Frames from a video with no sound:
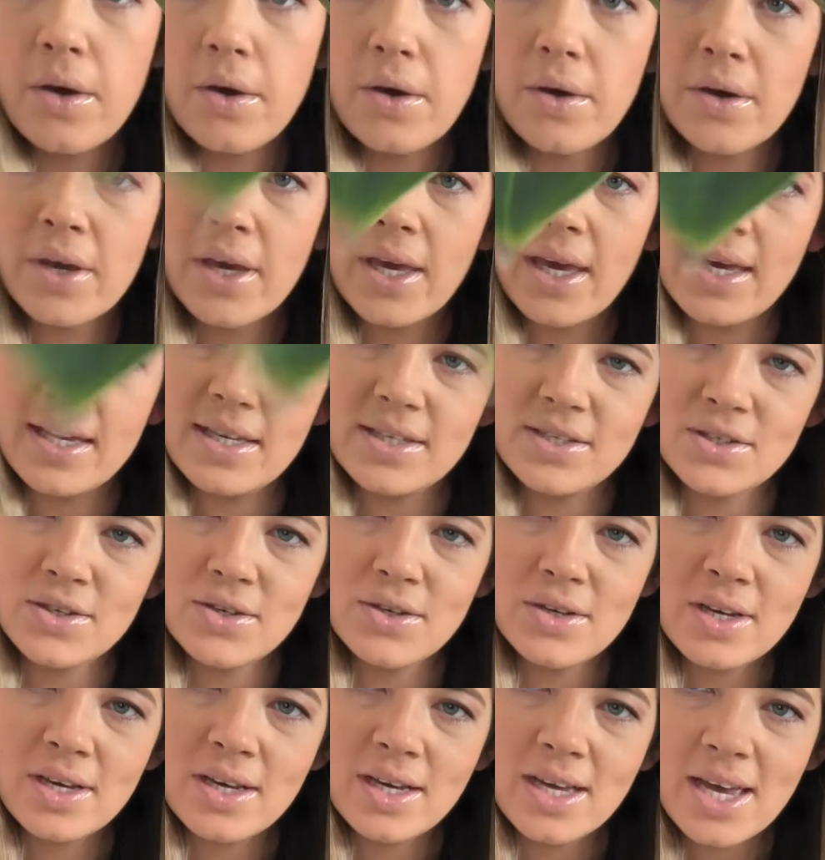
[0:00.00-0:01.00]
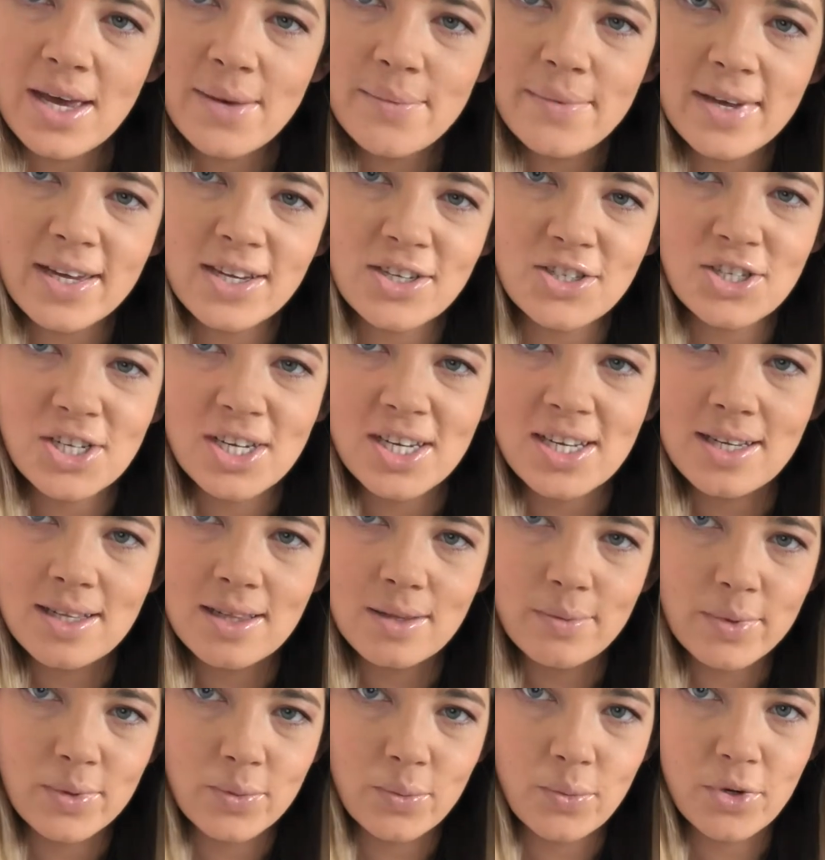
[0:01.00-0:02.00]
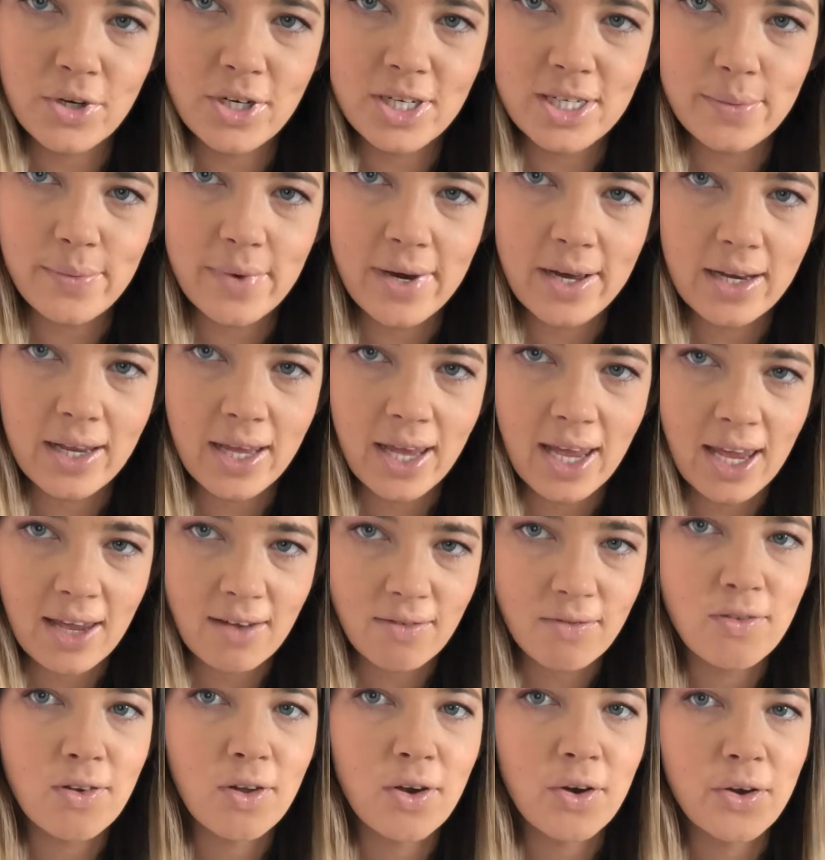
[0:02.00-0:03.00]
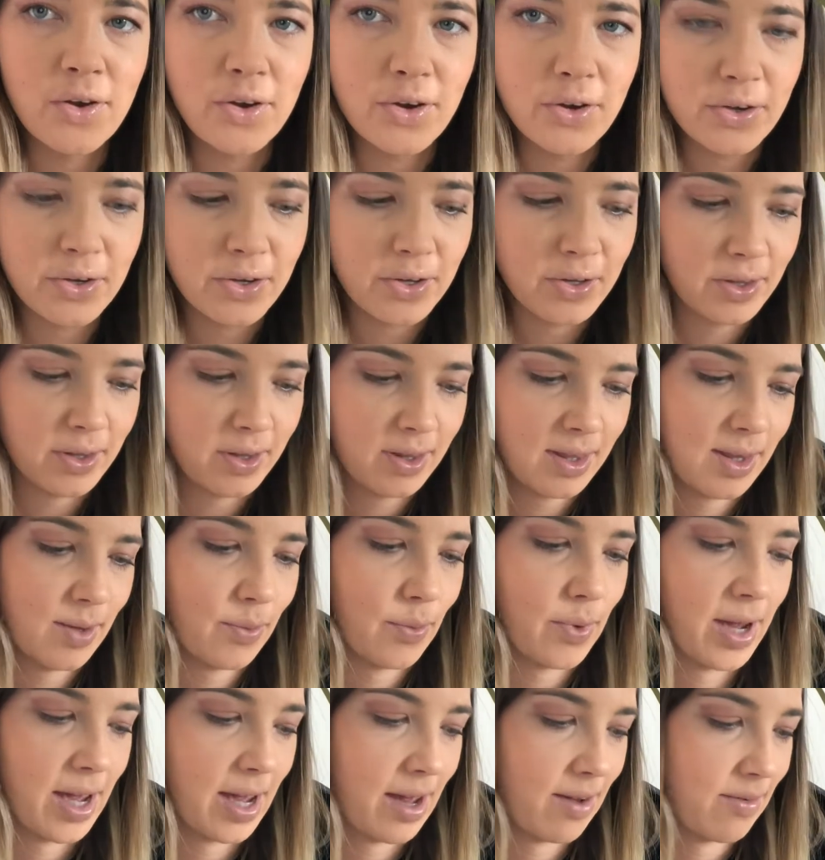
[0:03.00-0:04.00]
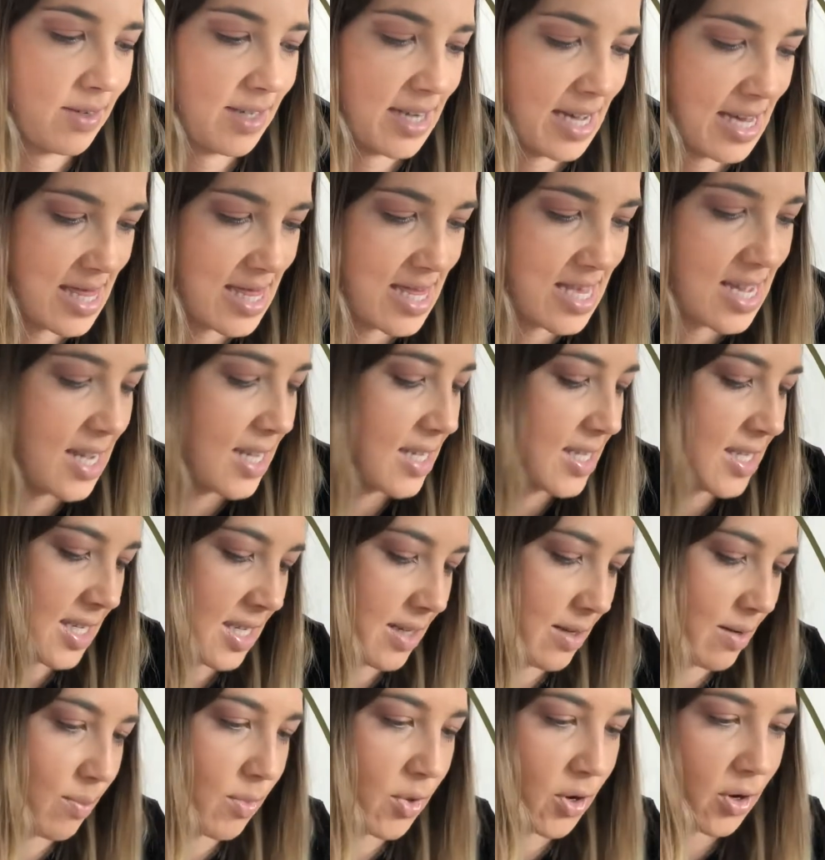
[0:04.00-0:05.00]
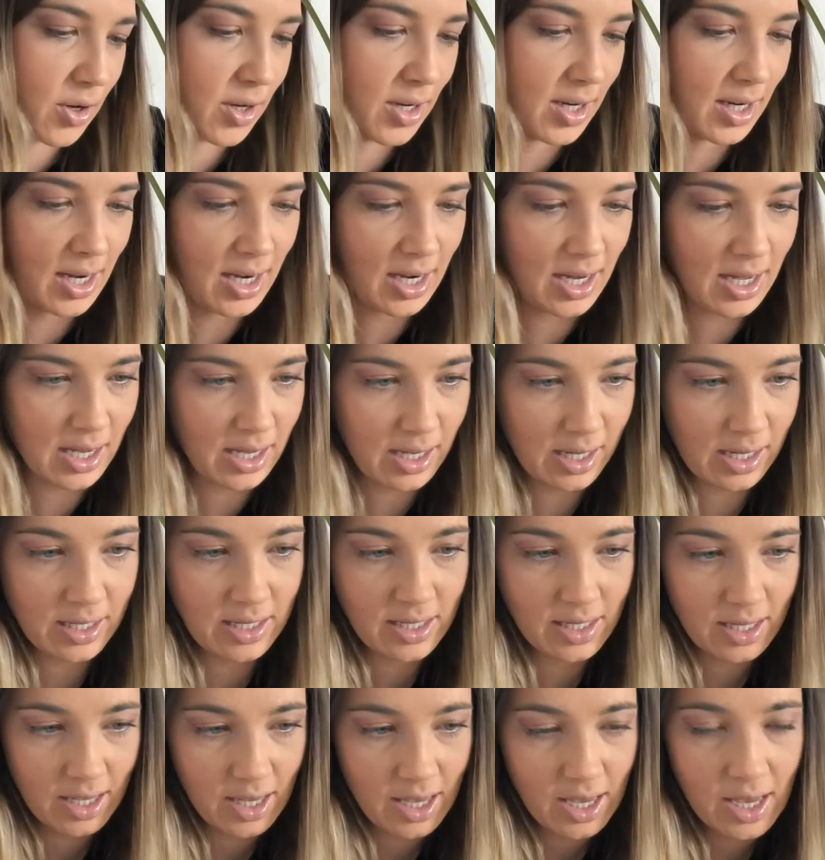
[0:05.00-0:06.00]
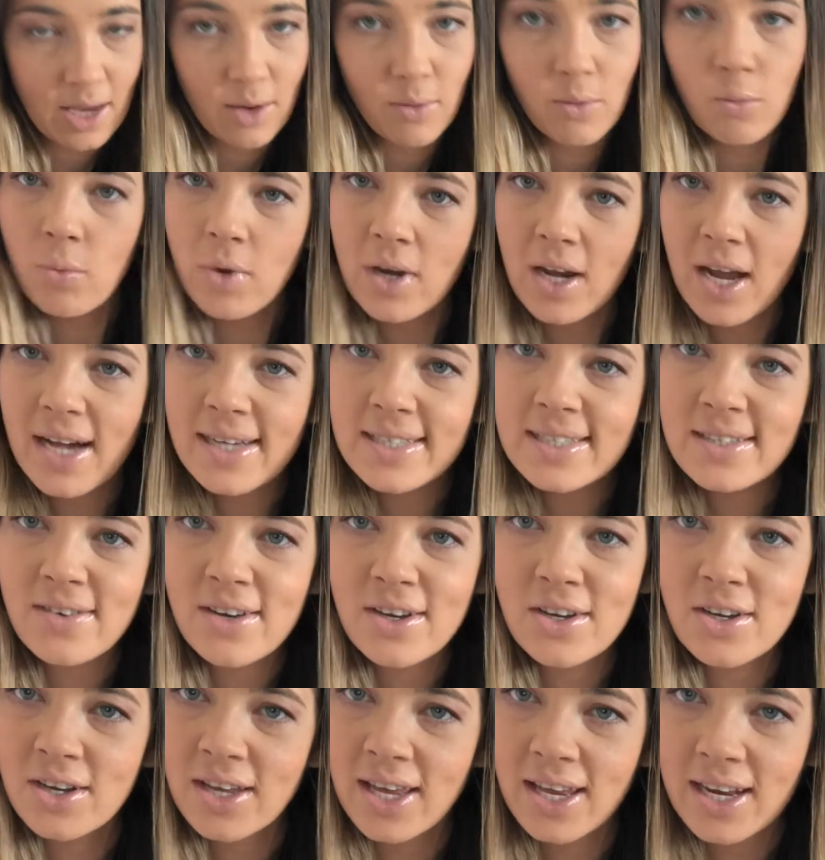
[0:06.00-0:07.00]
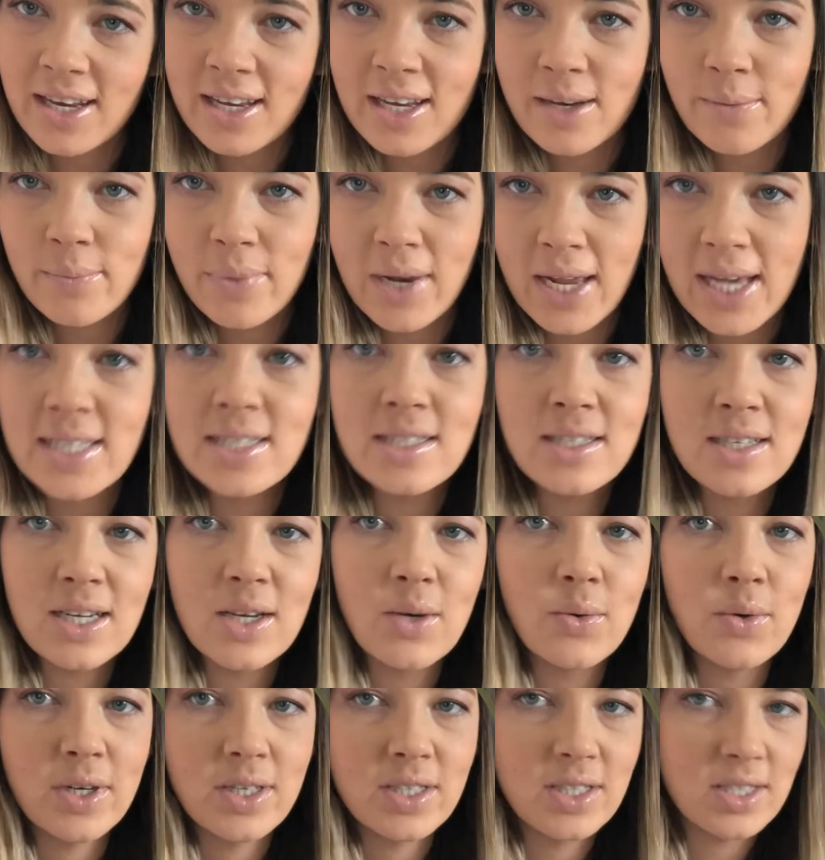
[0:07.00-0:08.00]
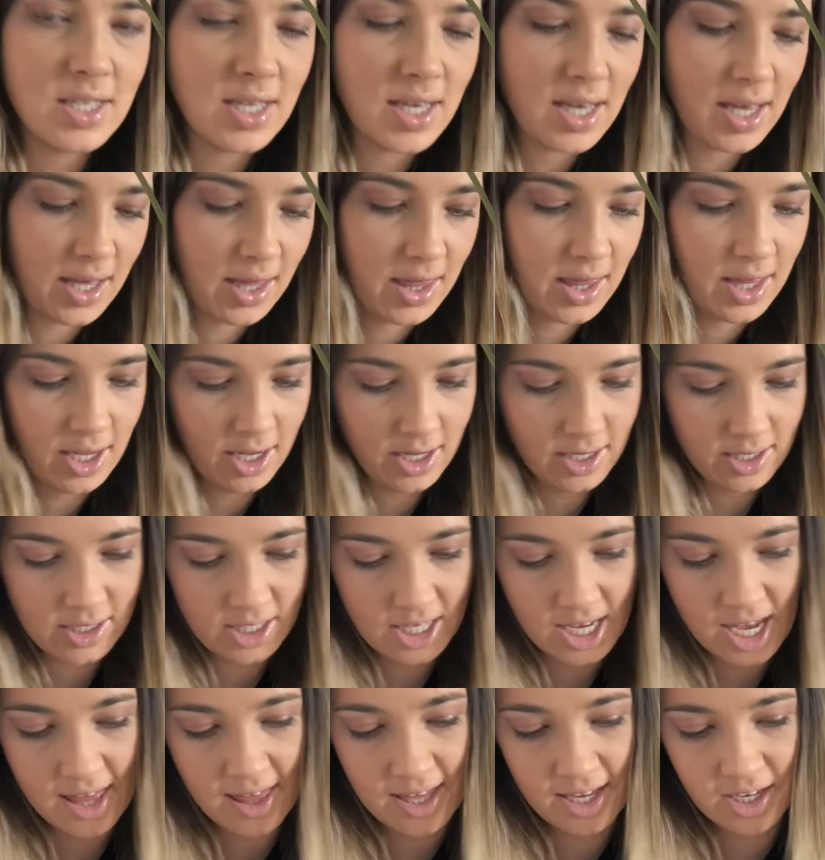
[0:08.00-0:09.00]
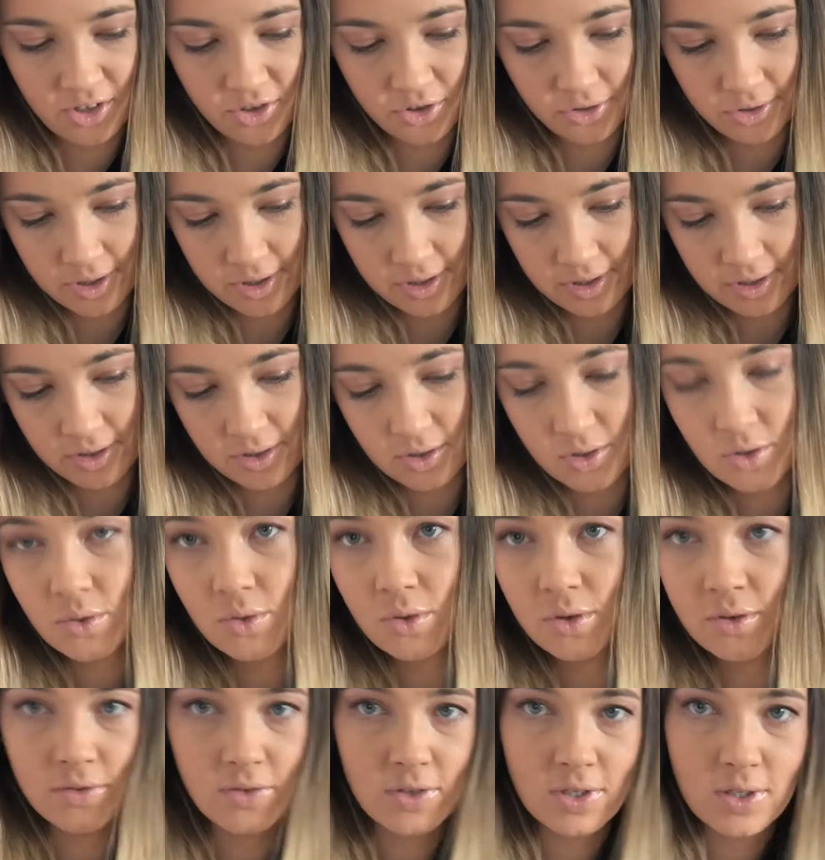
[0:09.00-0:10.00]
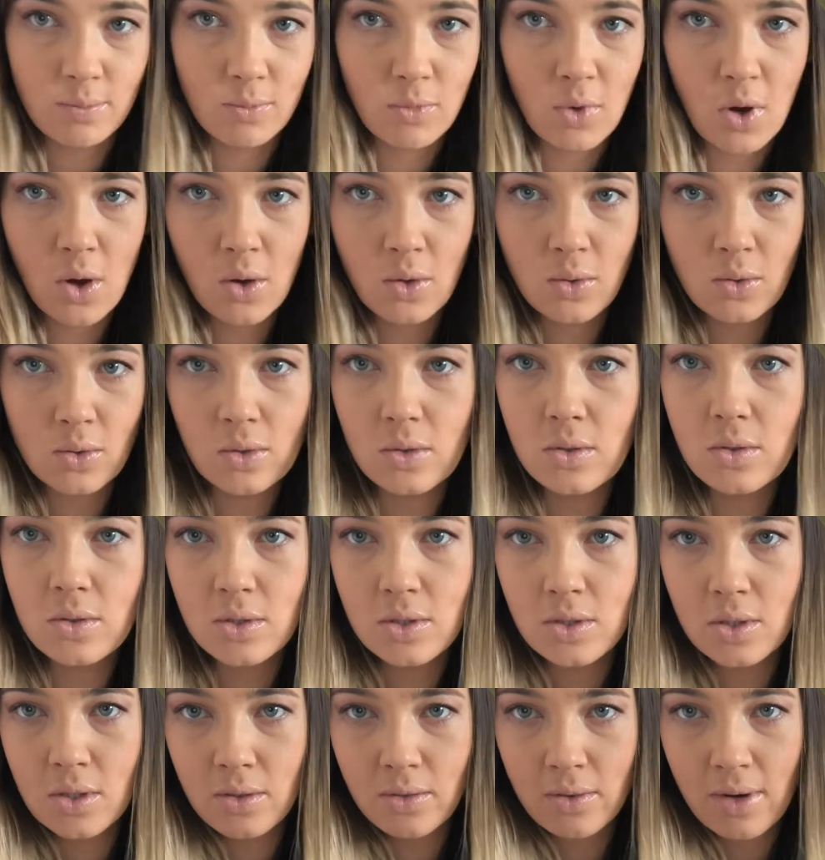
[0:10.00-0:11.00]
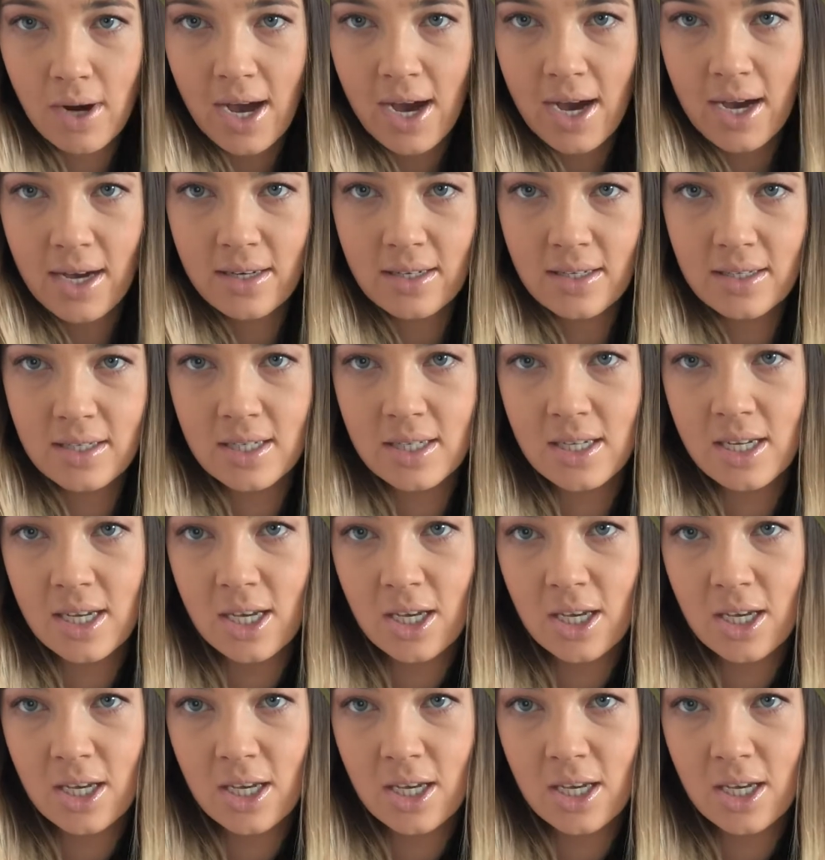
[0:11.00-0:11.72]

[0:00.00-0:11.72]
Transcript: Okay, so I am actually a little bit worried about airflow the way I've done this, I'm not gonna lie. It would be nice if I could get like plastic ones like this and then drill sort of some holes around,